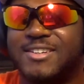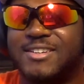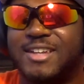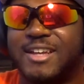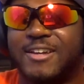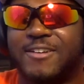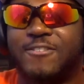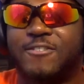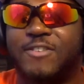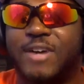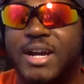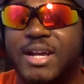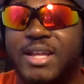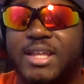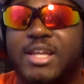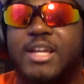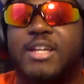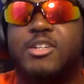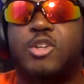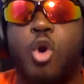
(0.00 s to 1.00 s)
Like,
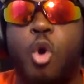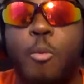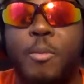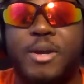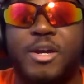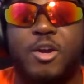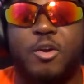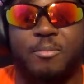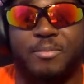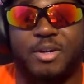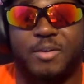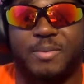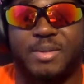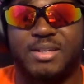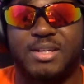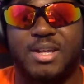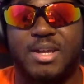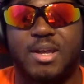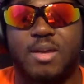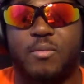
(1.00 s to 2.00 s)
finally, a Tomoko moment.
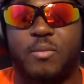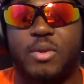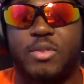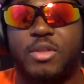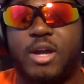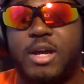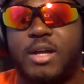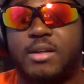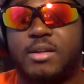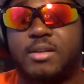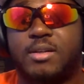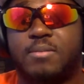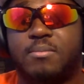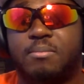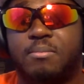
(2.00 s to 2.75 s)
We thought